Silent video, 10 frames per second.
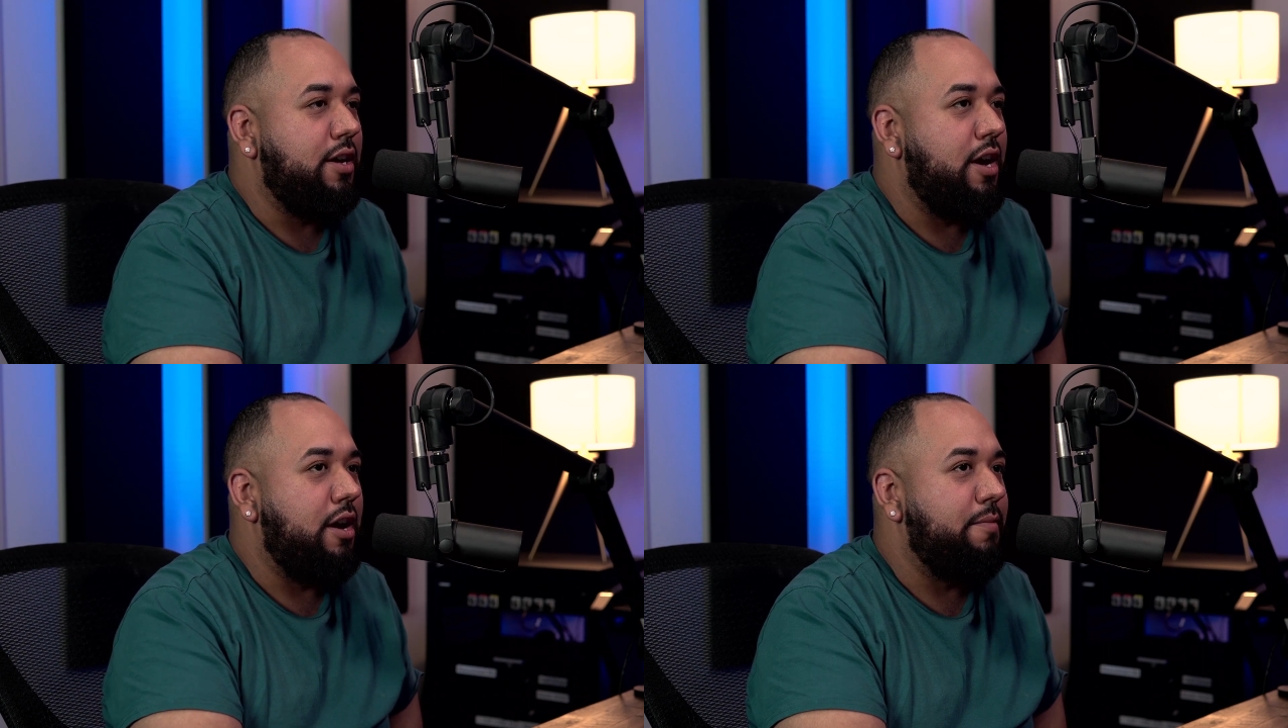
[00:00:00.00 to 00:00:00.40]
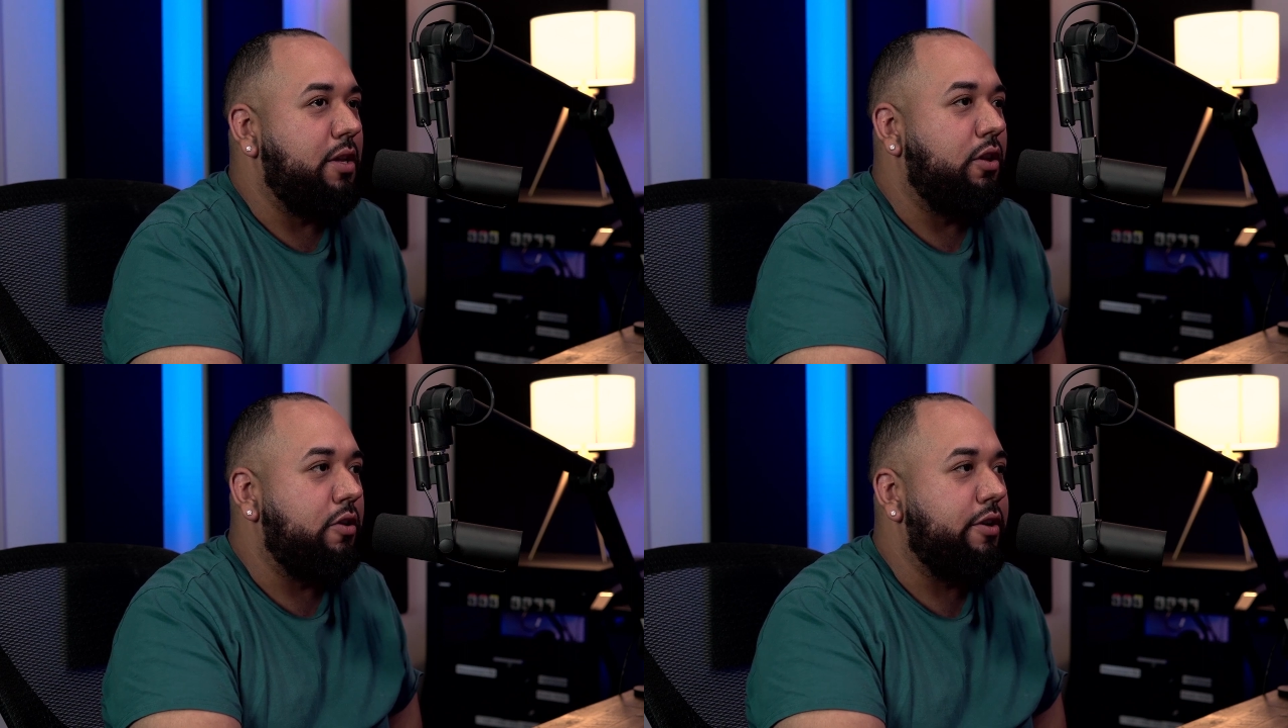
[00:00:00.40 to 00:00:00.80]

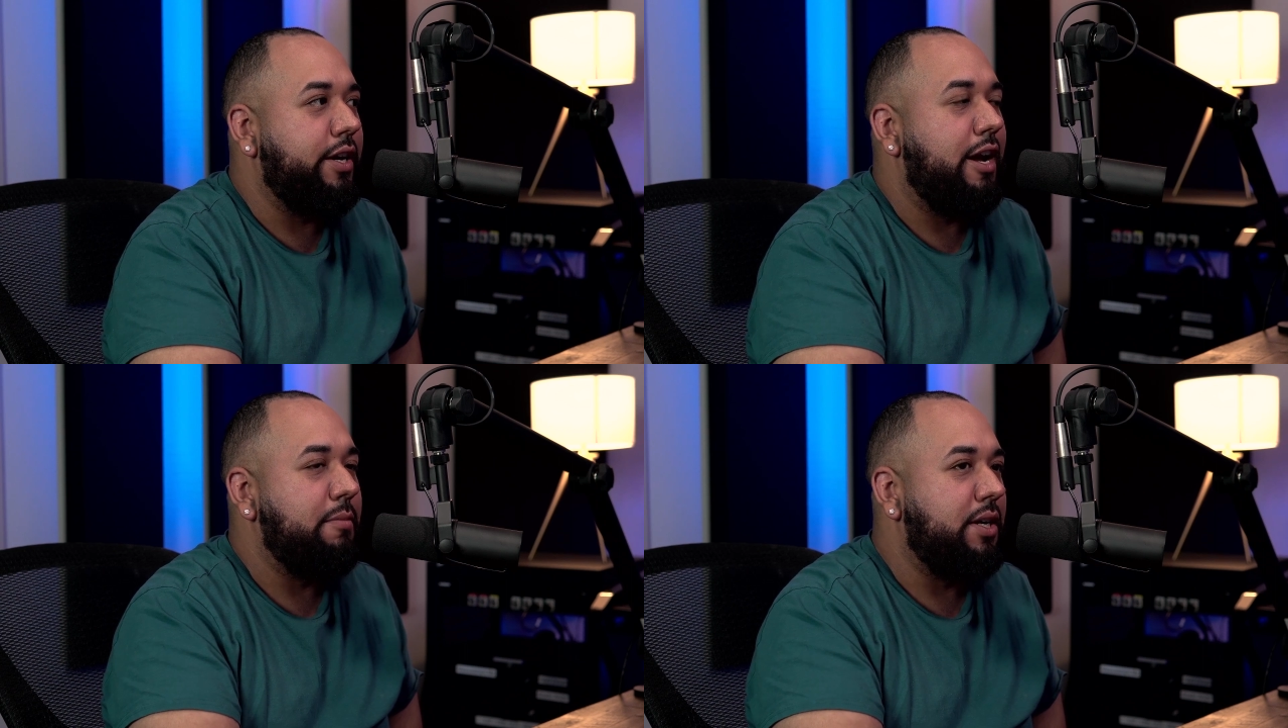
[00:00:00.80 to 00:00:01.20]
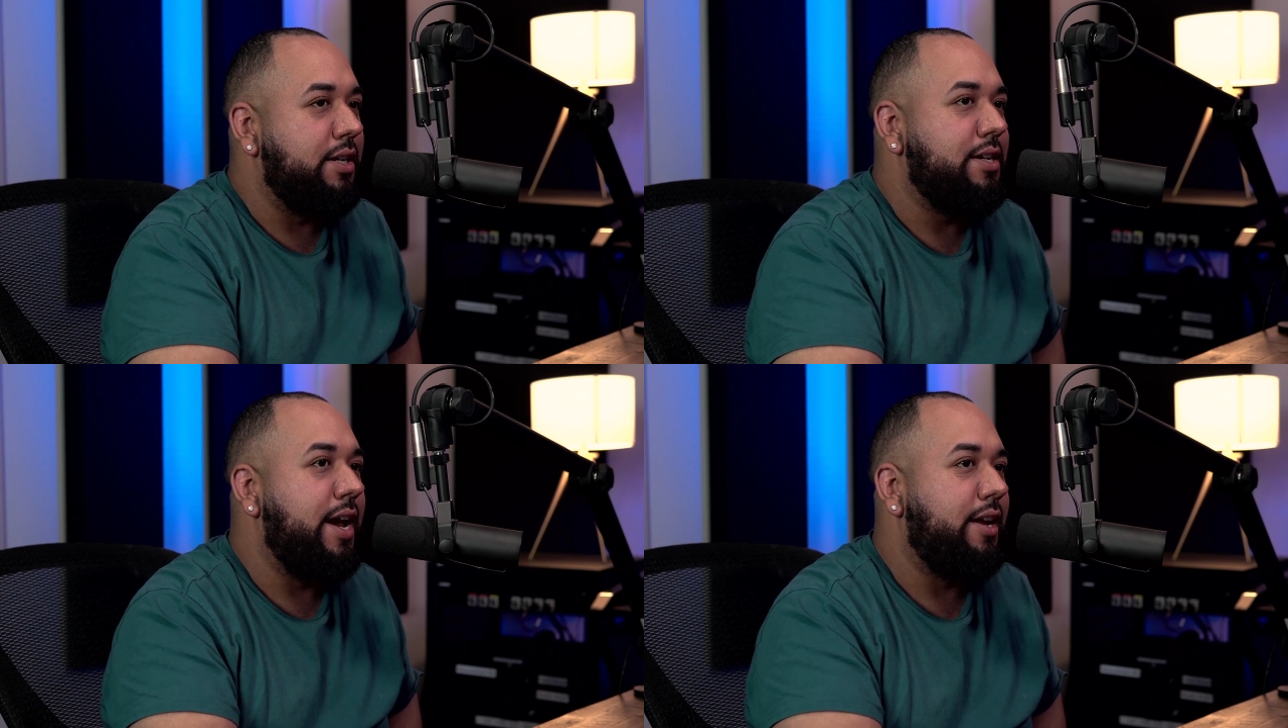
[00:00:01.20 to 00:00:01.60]
And learning how to be
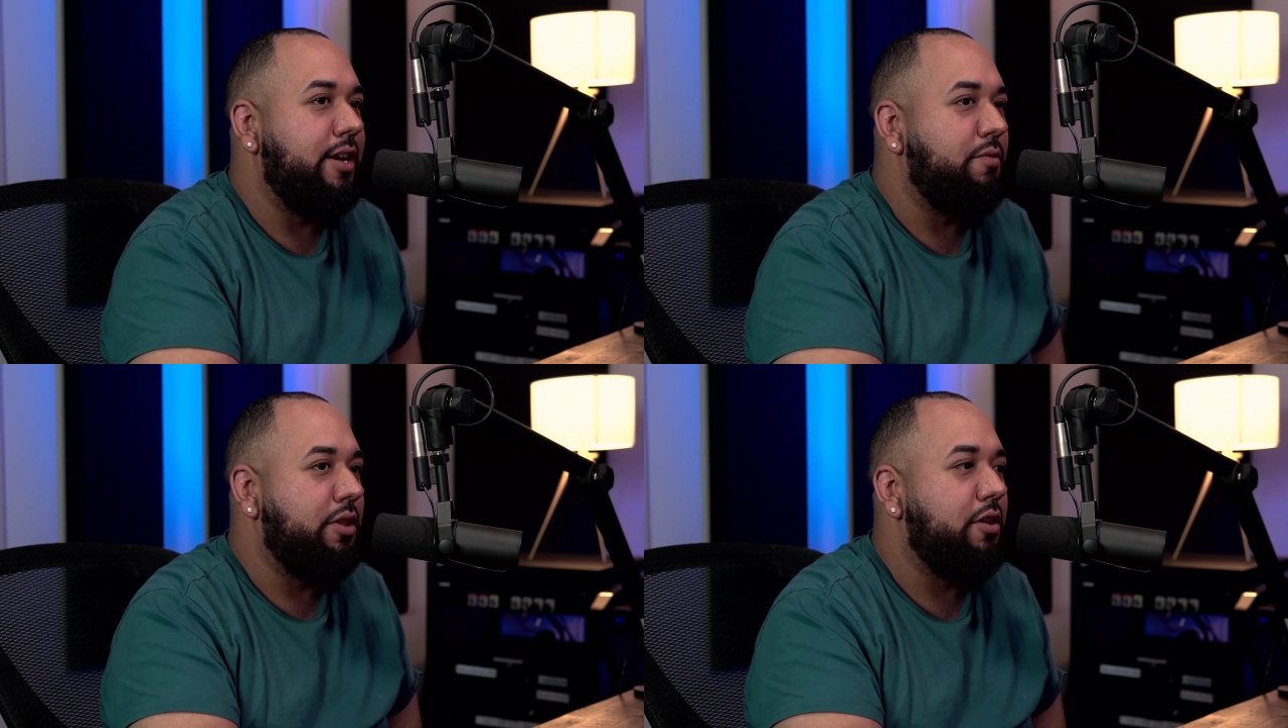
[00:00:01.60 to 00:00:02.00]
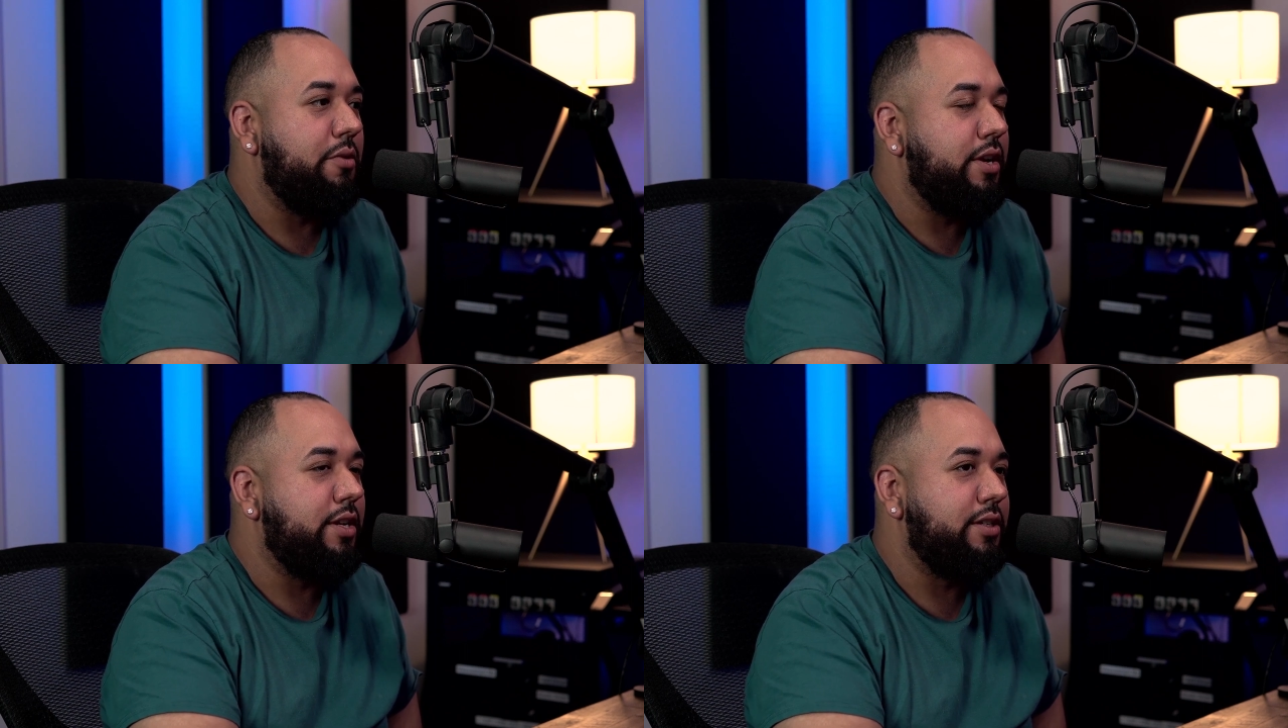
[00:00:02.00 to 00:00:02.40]
content in what the
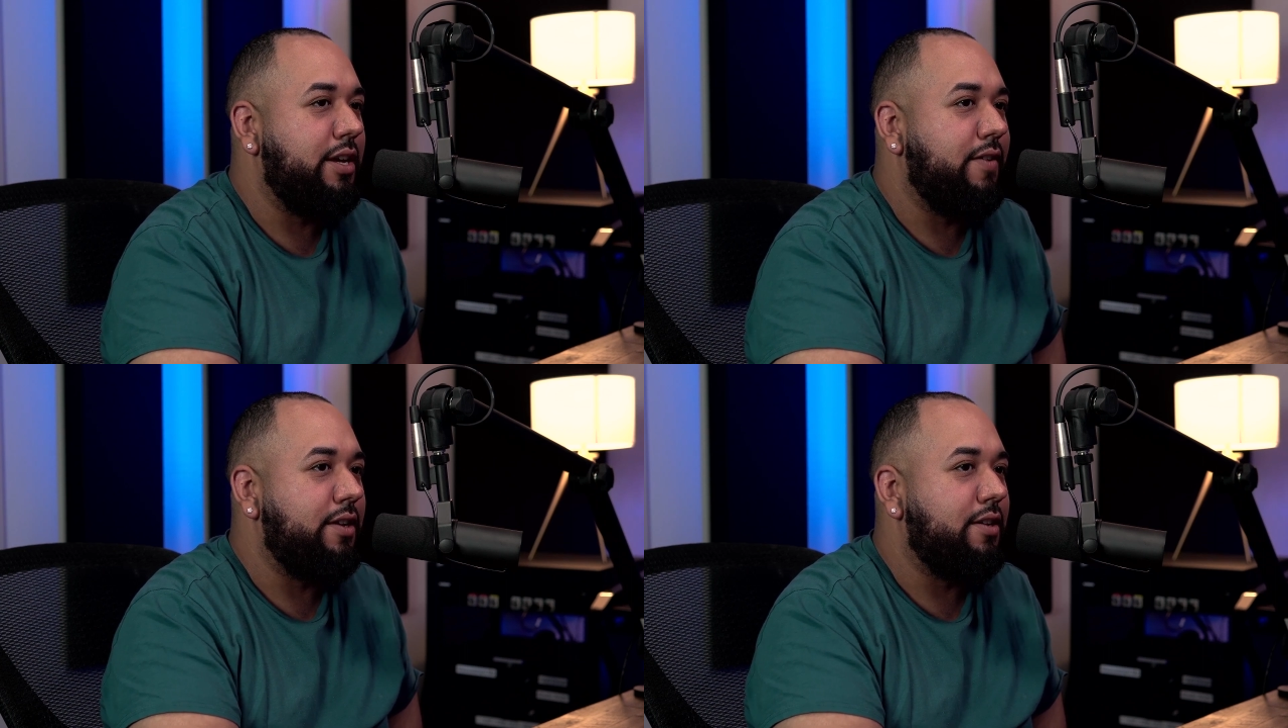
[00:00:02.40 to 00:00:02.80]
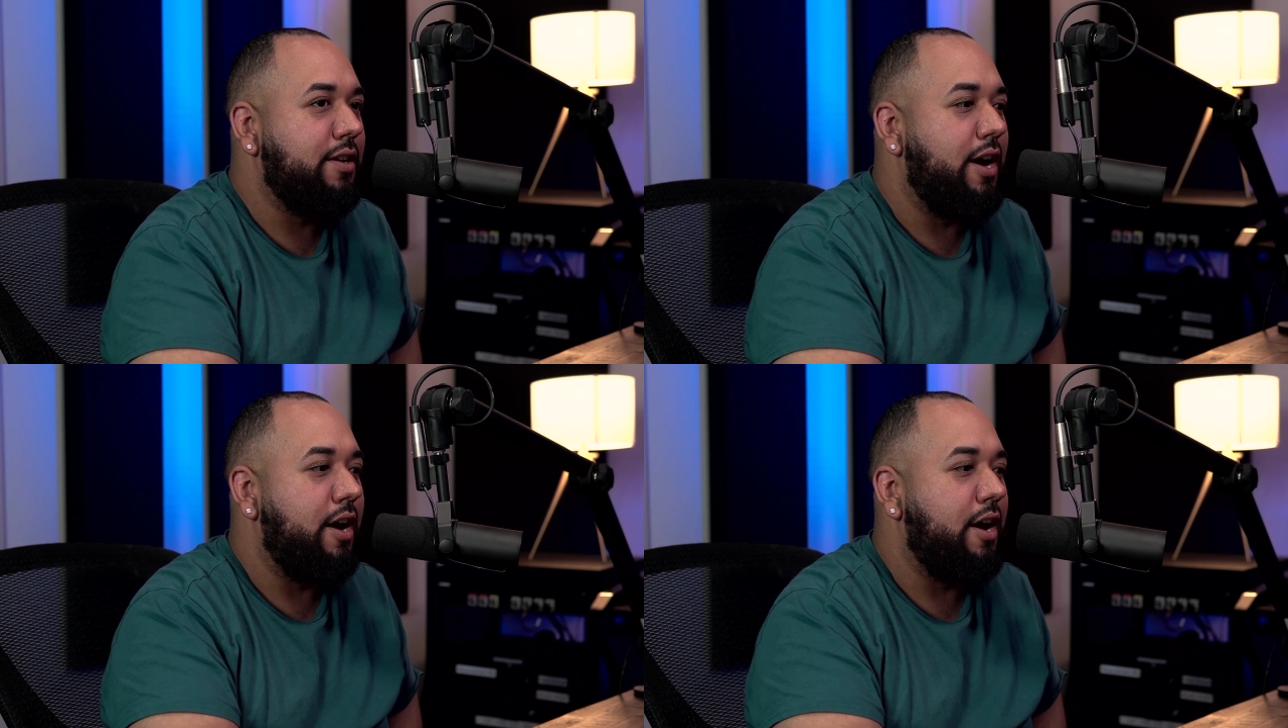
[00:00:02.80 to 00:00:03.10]
Lord has given.